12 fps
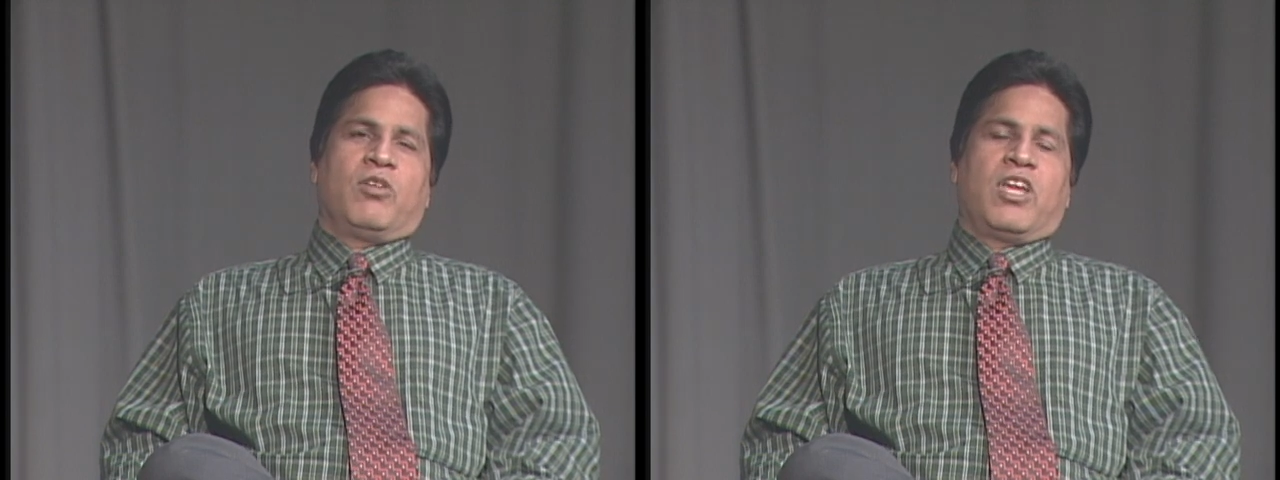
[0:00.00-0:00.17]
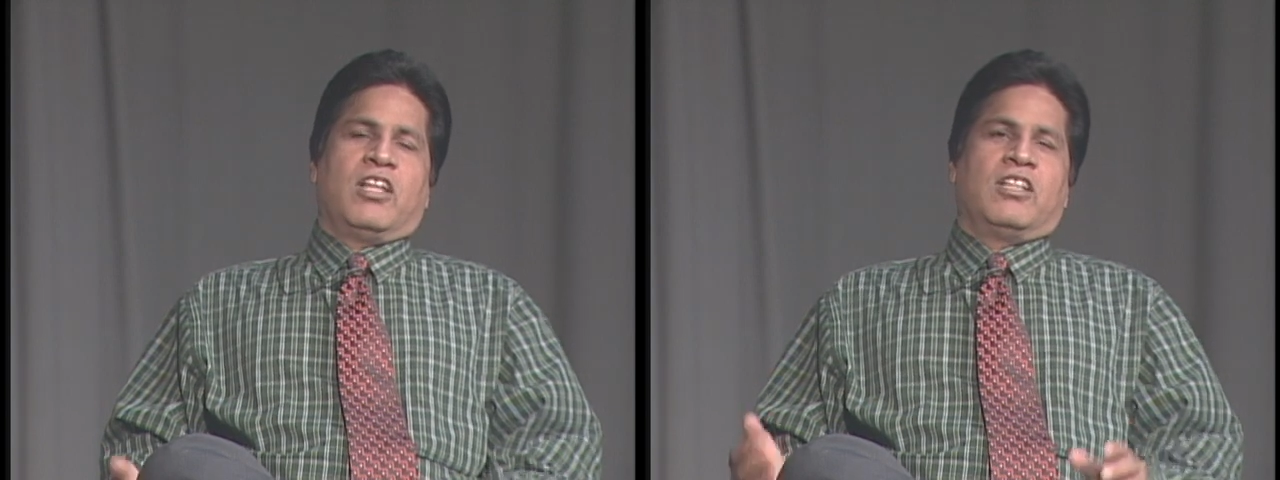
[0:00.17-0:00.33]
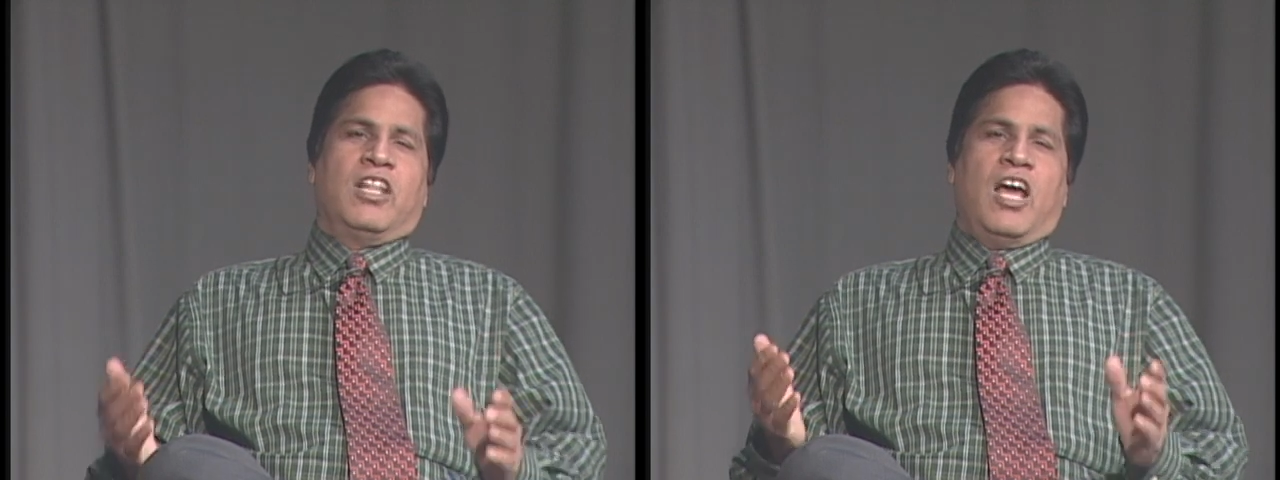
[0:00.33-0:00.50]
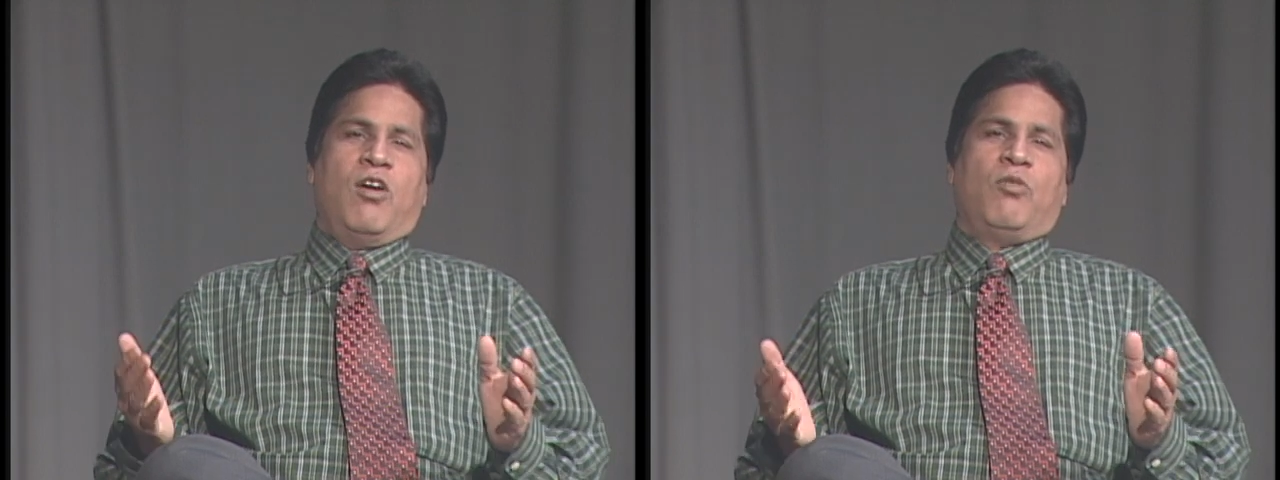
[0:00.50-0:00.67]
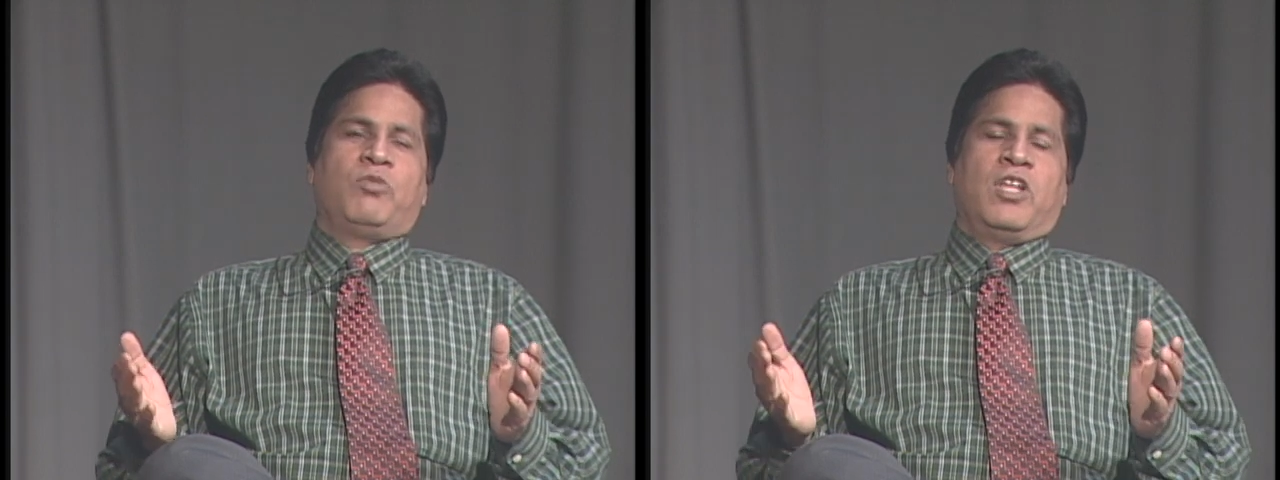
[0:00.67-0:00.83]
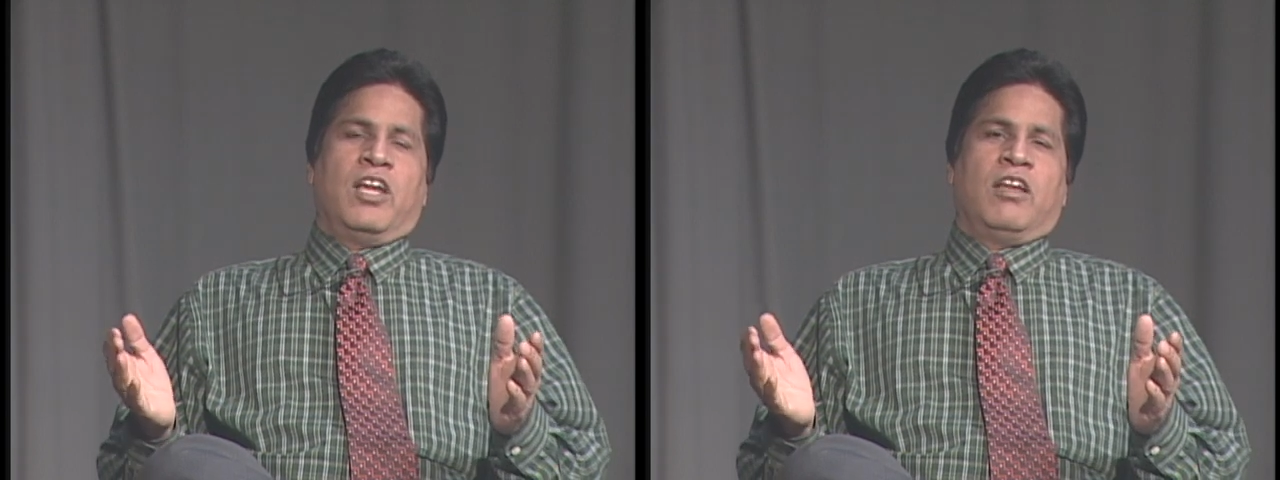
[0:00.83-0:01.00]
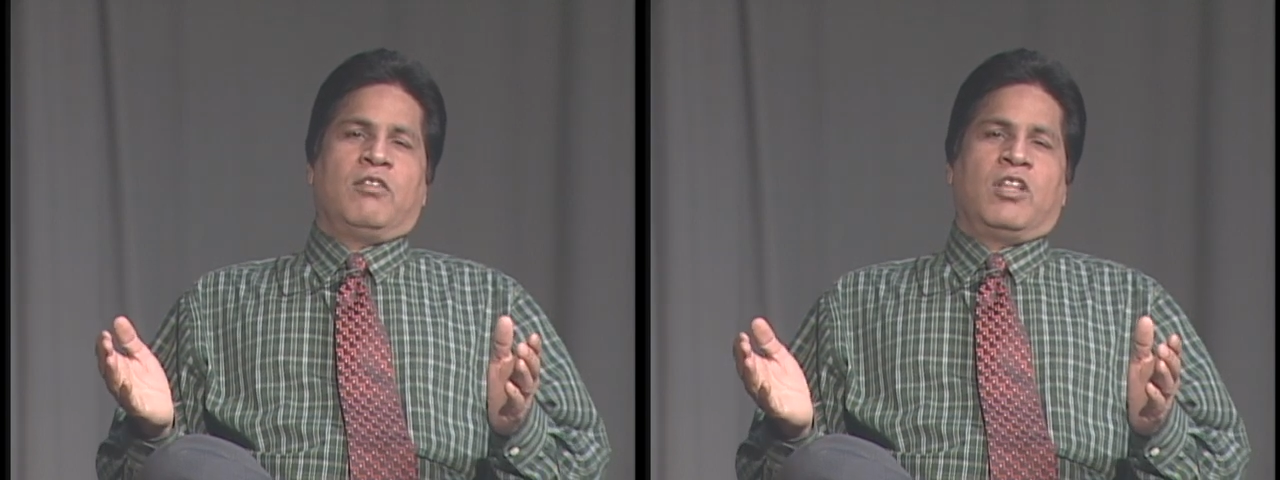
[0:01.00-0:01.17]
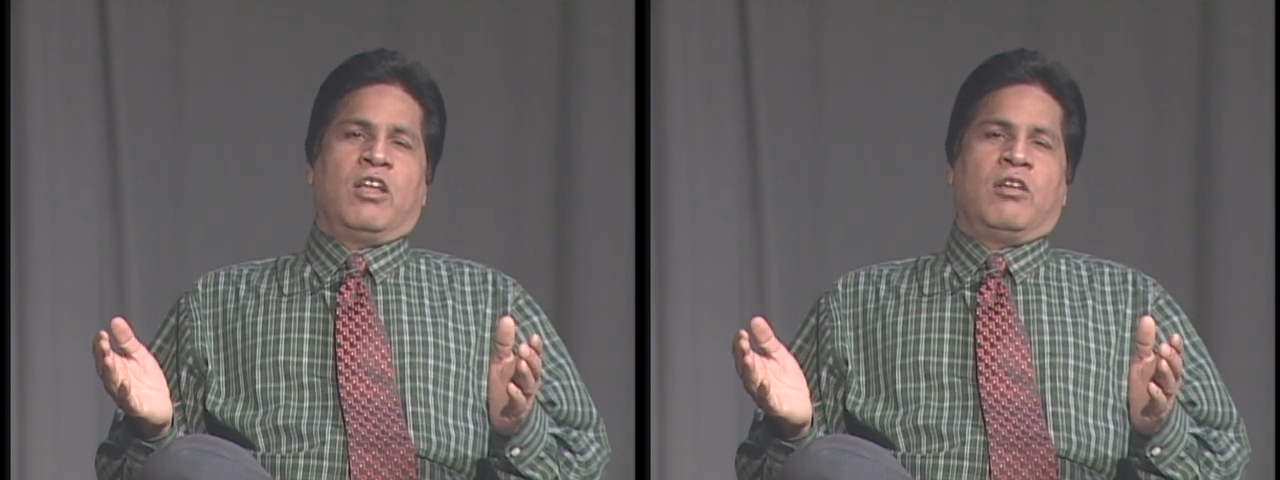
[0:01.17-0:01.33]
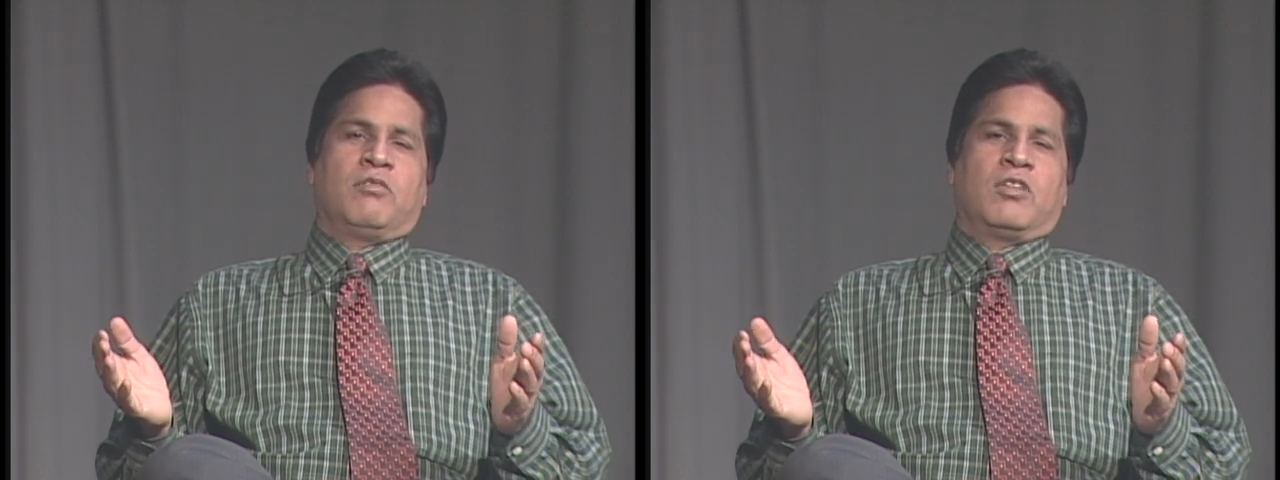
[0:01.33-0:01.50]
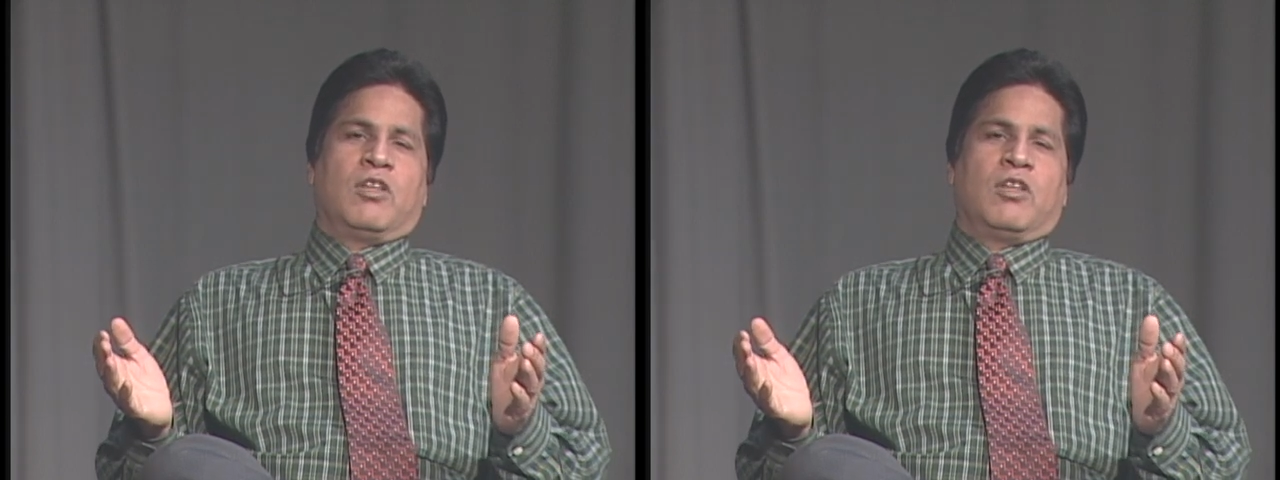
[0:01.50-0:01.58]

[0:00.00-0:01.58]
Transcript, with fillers: okay, now, the, uh,